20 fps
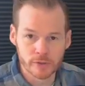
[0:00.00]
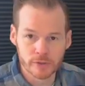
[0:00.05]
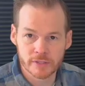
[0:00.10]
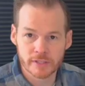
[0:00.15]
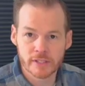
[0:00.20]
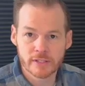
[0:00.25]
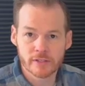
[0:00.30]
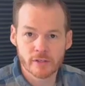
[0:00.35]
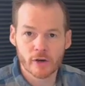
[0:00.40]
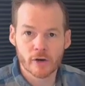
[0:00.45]

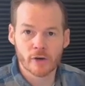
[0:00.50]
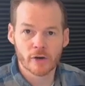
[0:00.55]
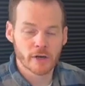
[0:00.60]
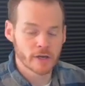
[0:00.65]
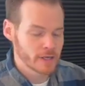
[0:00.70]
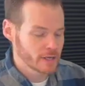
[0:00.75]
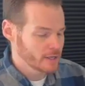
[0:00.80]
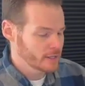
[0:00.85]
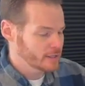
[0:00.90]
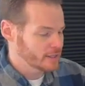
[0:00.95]
These are
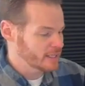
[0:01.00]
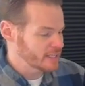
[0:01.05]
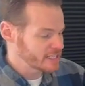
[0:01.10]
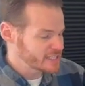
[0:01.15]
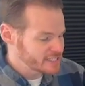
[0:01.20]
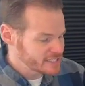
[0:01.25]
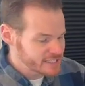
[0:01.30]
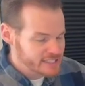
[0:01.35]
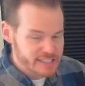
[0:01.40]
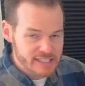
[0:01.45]
like
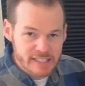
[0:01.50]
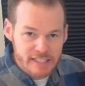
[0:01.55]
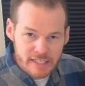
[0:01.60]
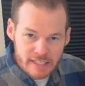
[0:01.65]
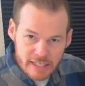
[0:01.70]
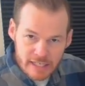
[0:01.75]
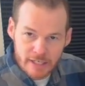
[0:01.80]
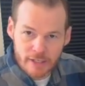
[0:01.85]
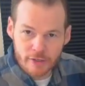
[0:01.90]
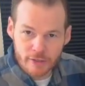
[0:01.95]

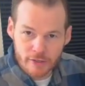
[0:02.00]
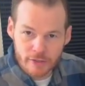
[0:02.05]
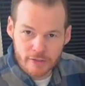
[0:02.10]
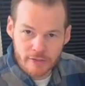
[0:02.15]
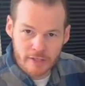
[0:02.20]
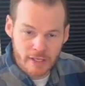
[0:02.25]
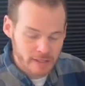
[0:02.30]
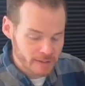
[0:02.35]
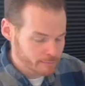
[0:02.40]
sneakers.